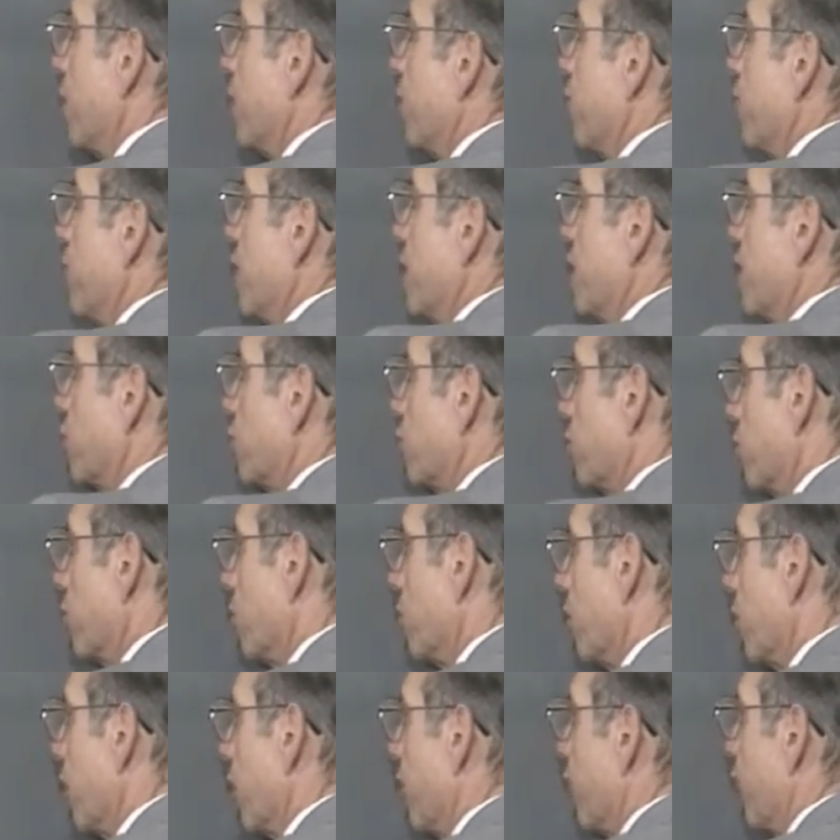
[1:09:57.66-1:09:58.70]
the
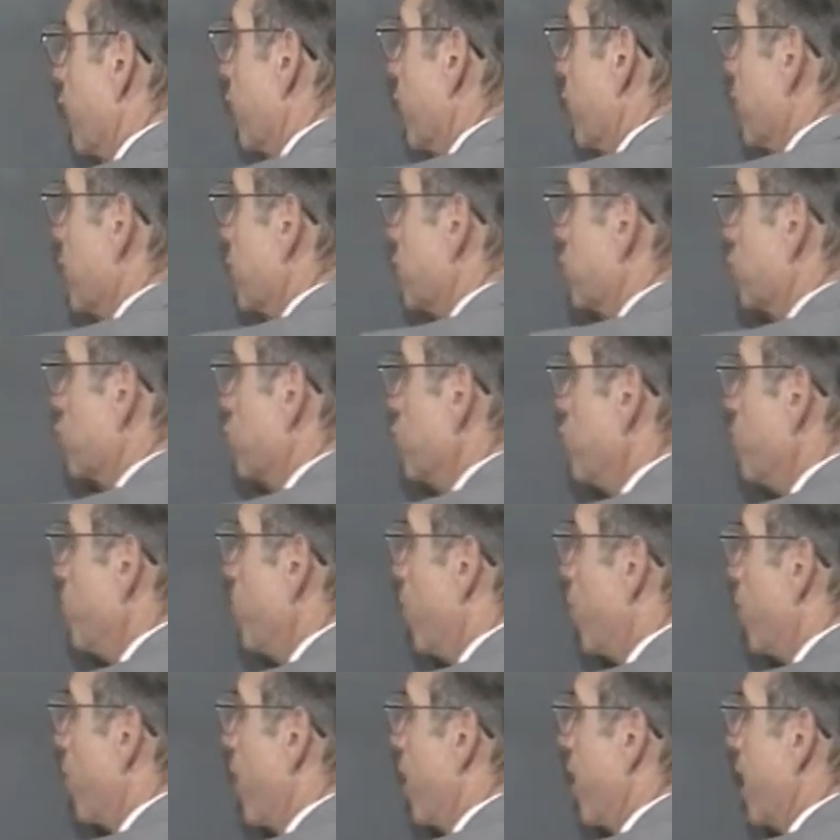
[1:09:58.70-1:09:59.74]
integral of 2
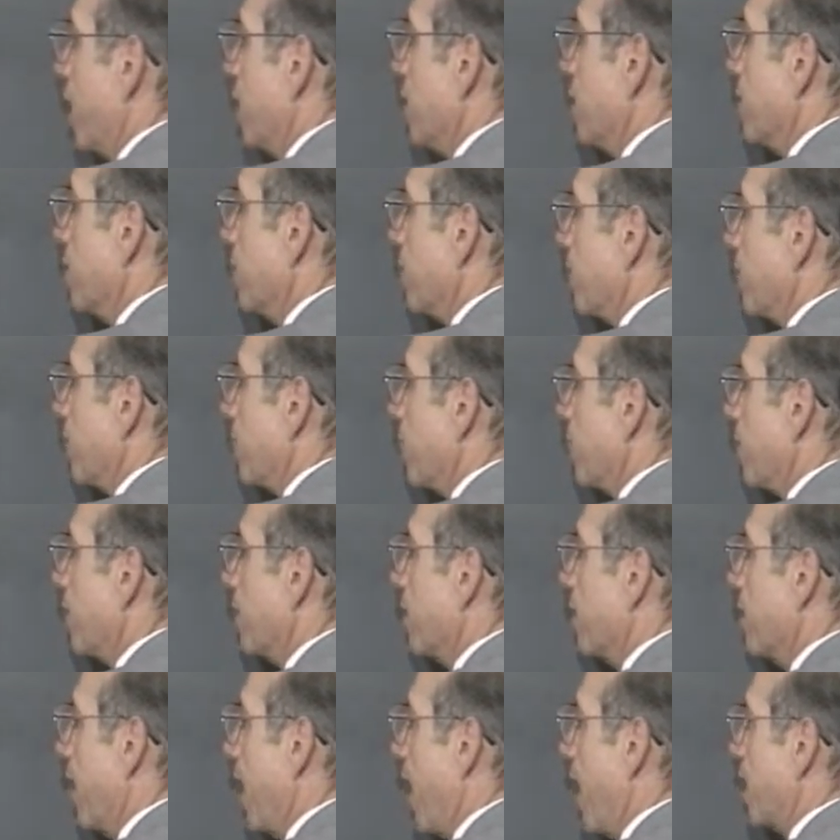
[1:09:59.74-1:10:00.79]
pi
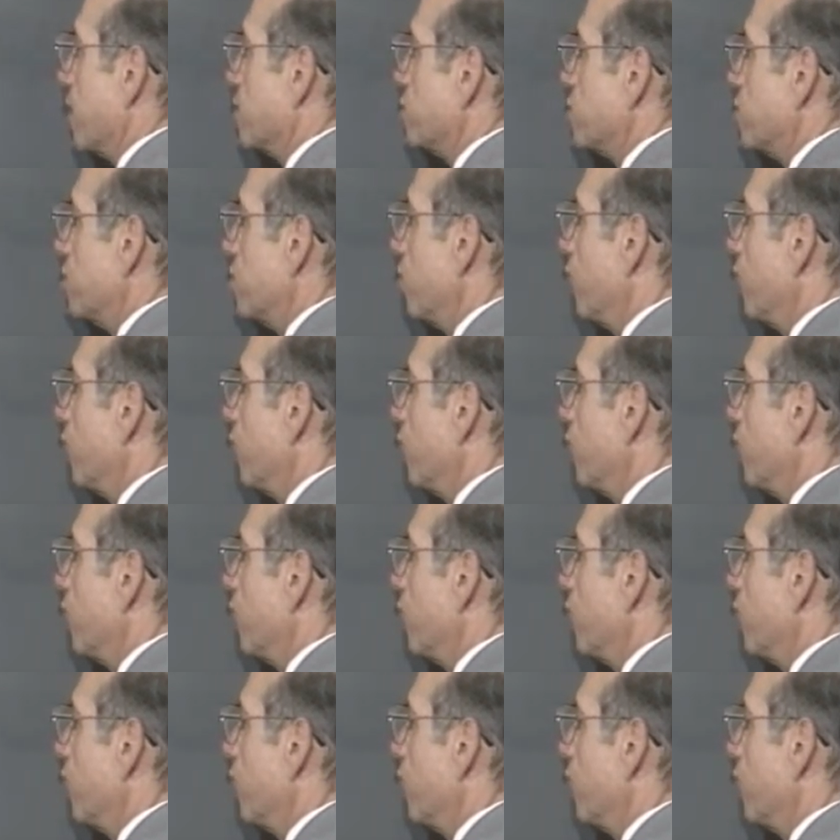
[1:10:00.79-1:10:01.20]
x to the